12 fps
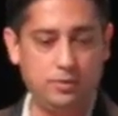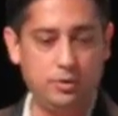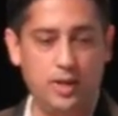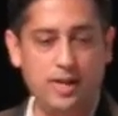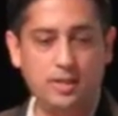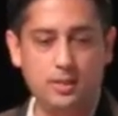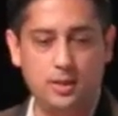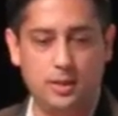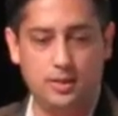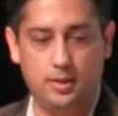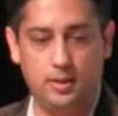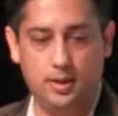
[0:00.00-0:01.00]
So that's,
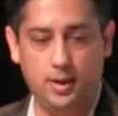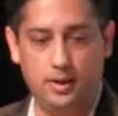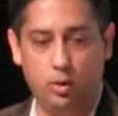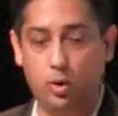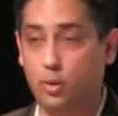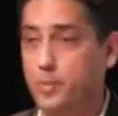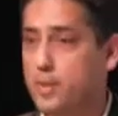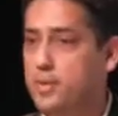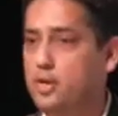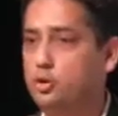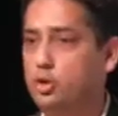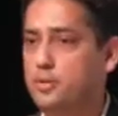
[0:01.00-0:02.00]
or
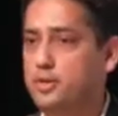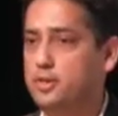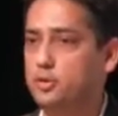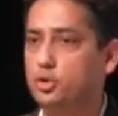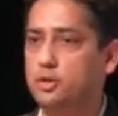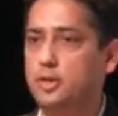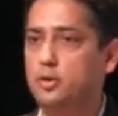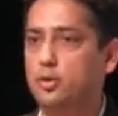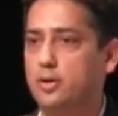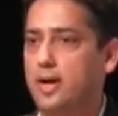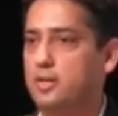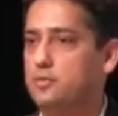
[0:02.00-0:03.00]
maybe it should
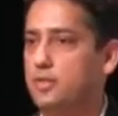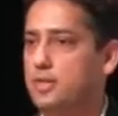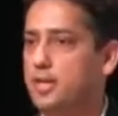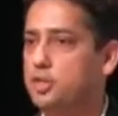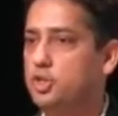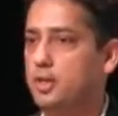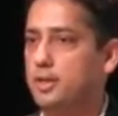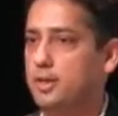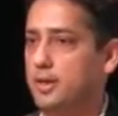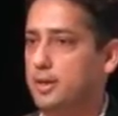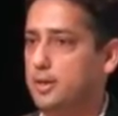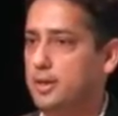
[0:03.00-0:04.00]
synchronize with the
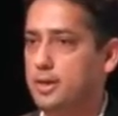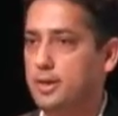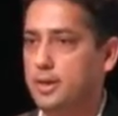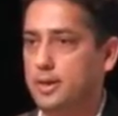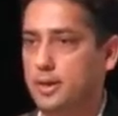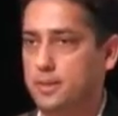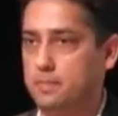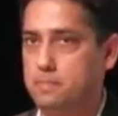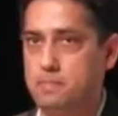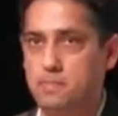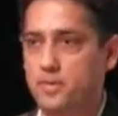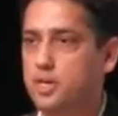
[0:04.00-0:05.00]
kitchen
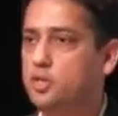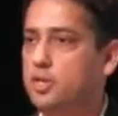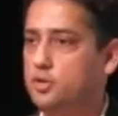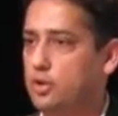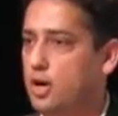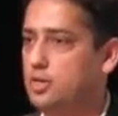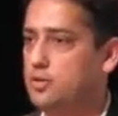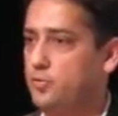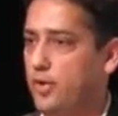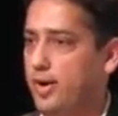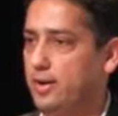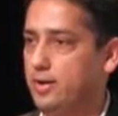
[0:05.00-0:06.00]
exhaust
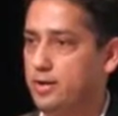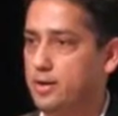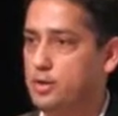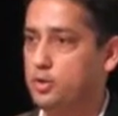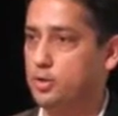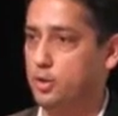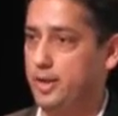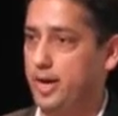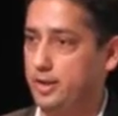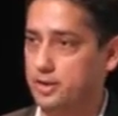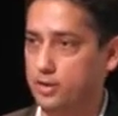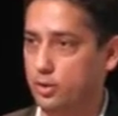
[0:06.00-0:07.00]
fan, so
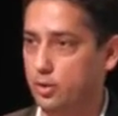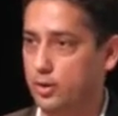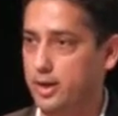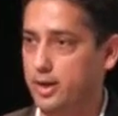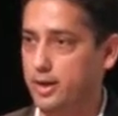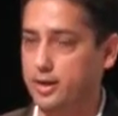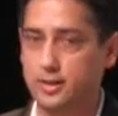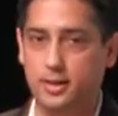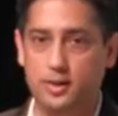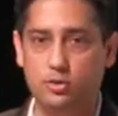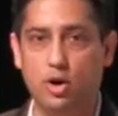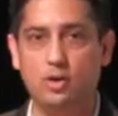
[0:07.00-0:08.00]
that
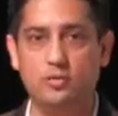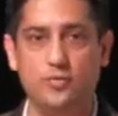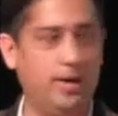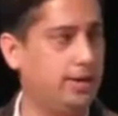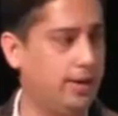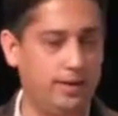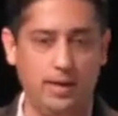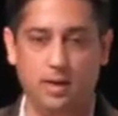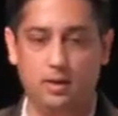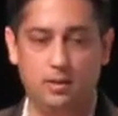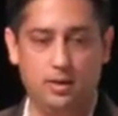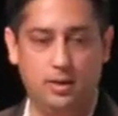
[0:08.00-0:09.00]
the exhaust fan can
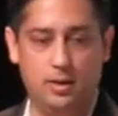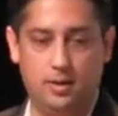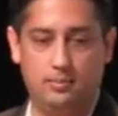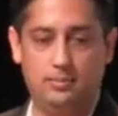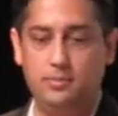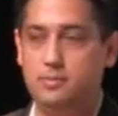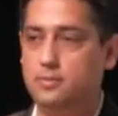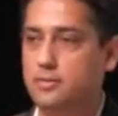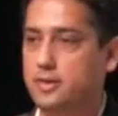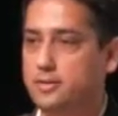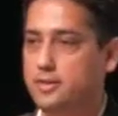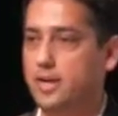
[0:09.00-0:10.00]

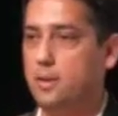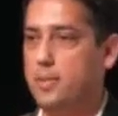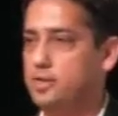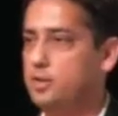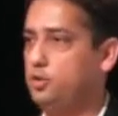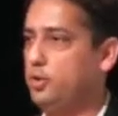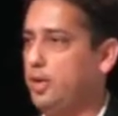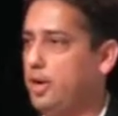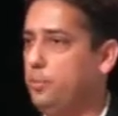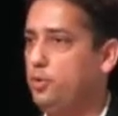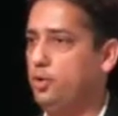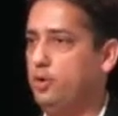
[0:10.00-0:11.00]
send a message to the
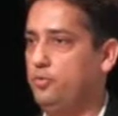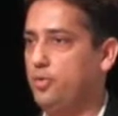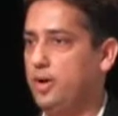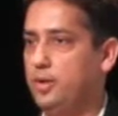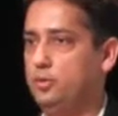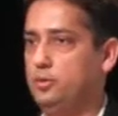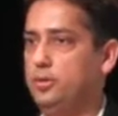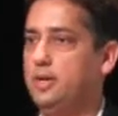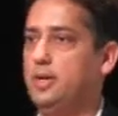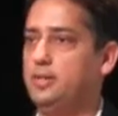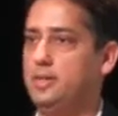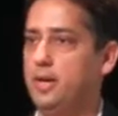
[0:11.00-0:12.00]
air purifier to
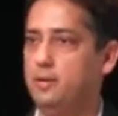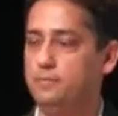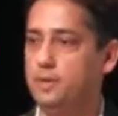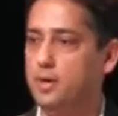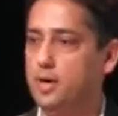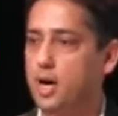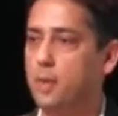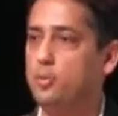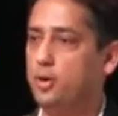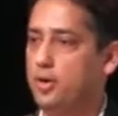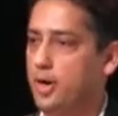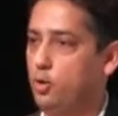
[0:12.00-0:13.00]
turn itself
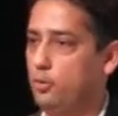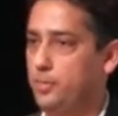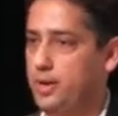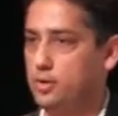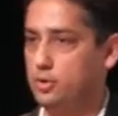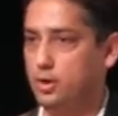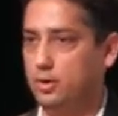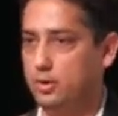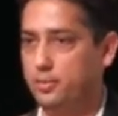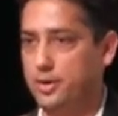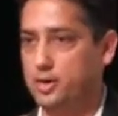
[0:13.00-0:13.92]
up or down based on